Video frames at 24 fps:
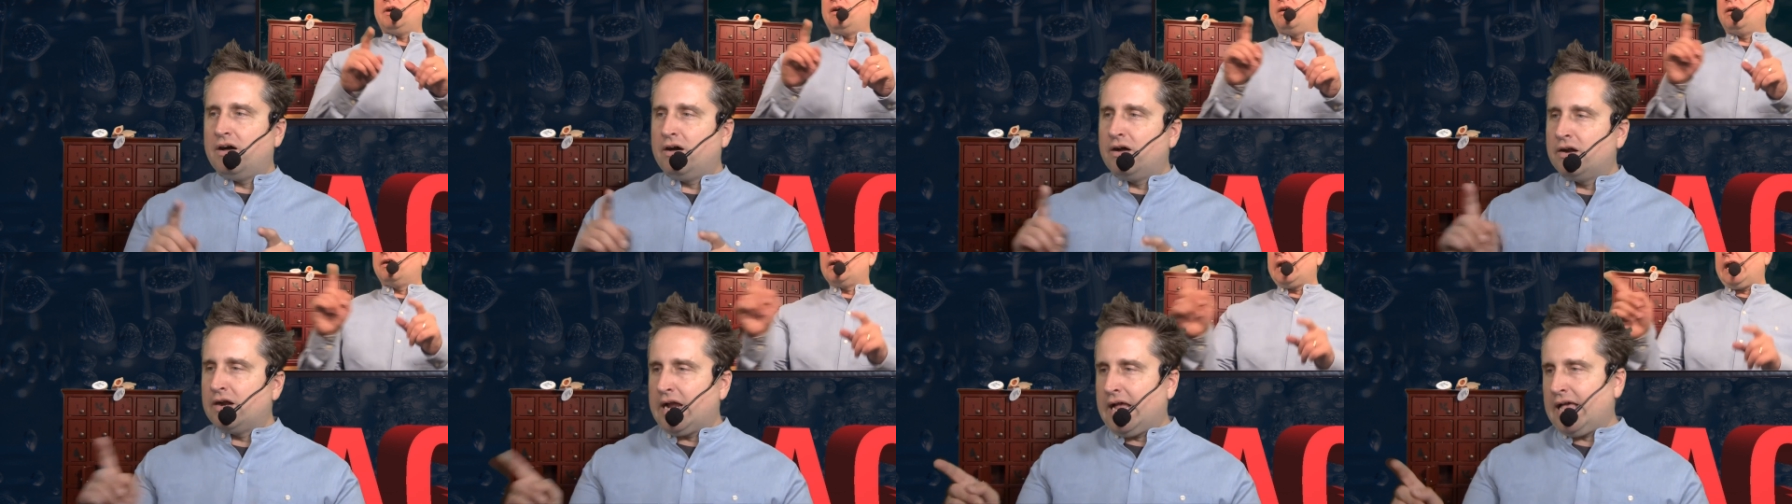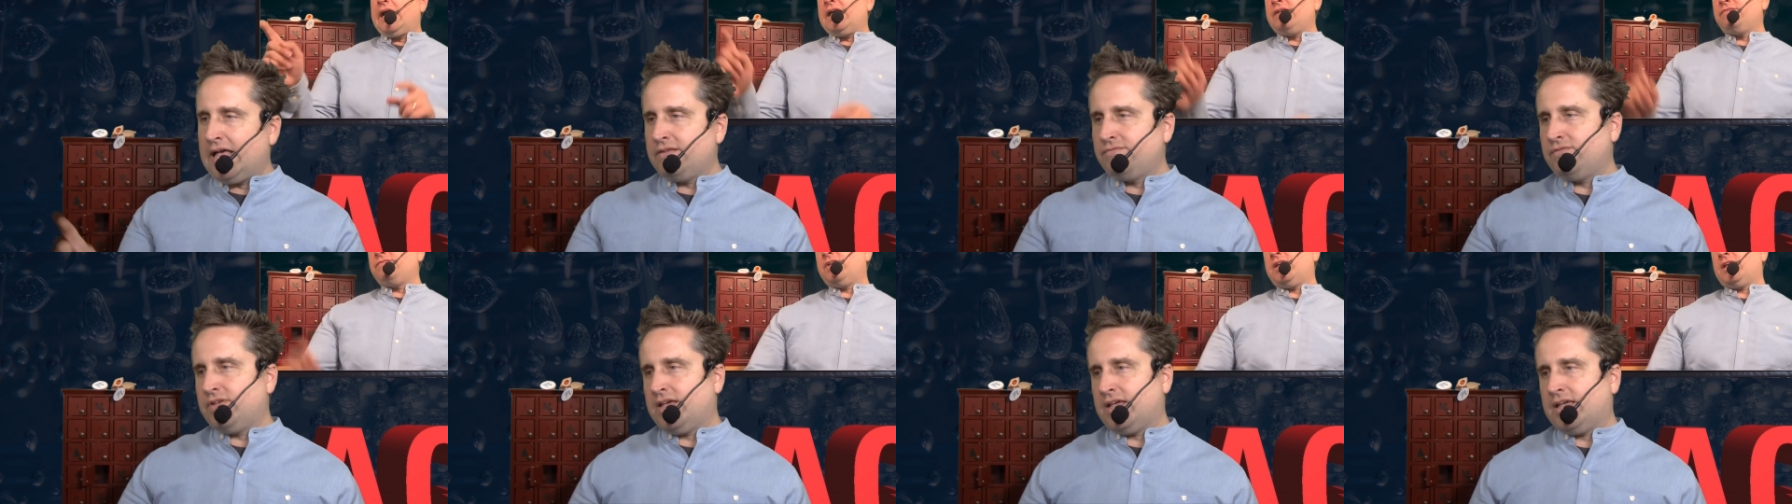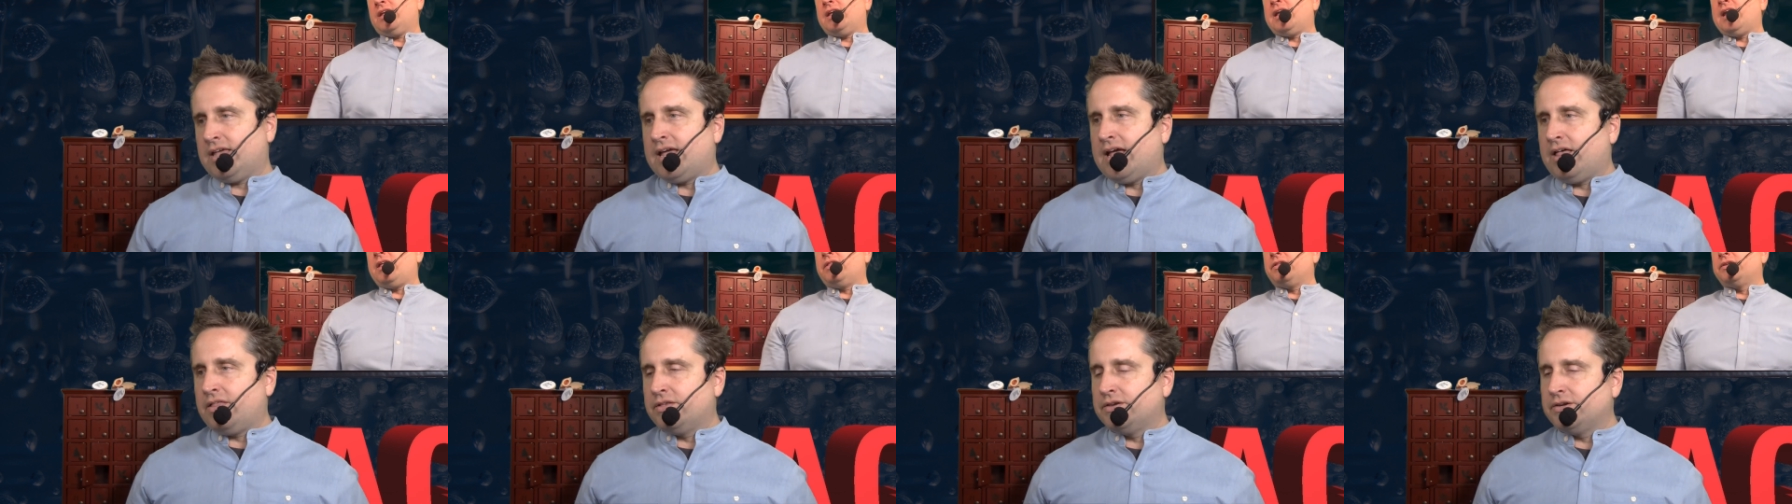are
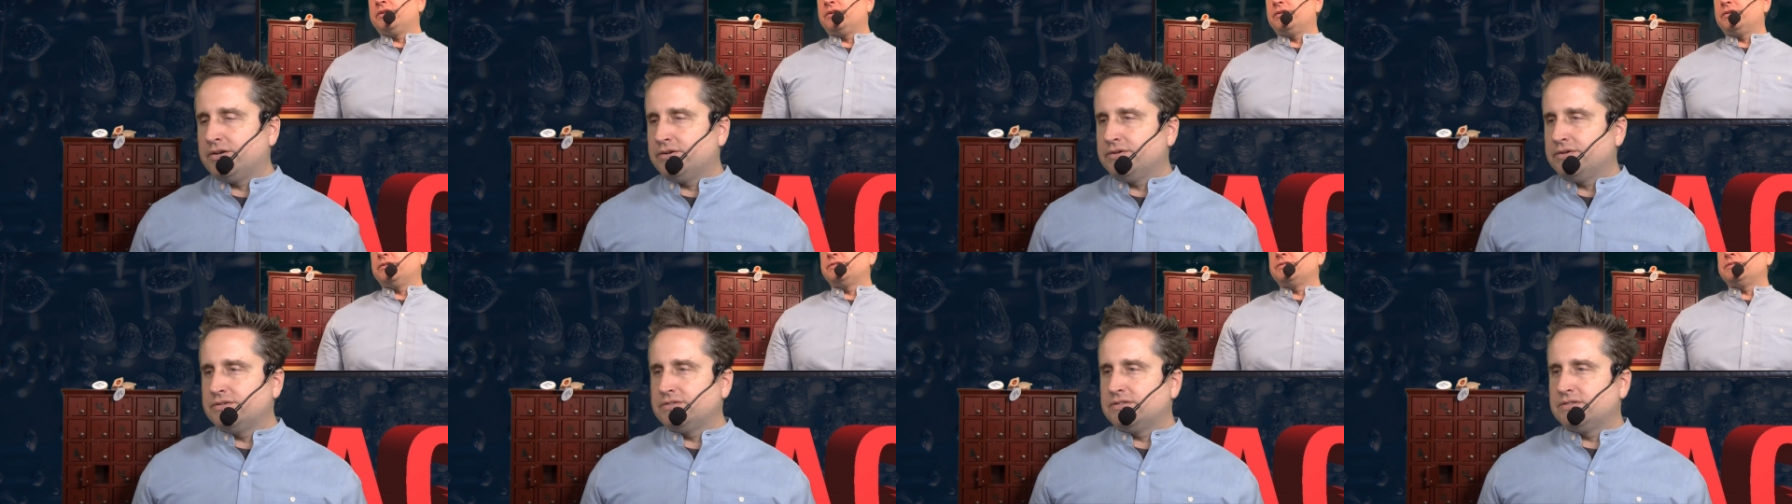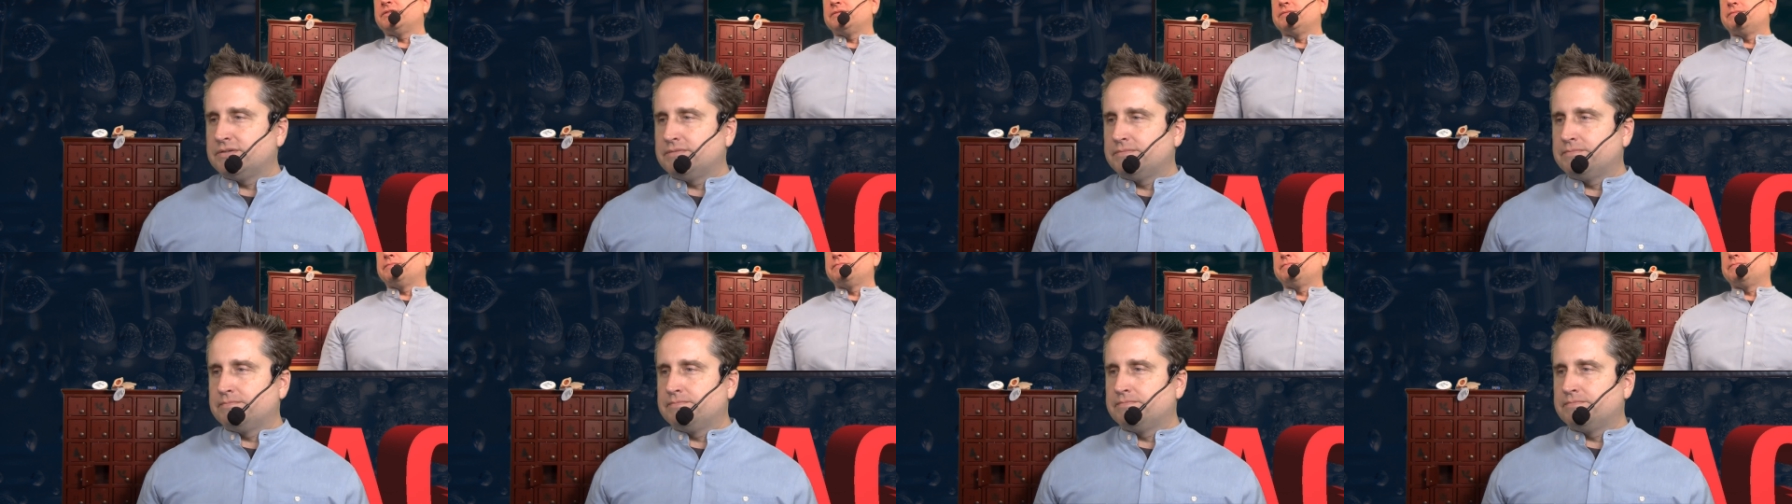Advent calendars.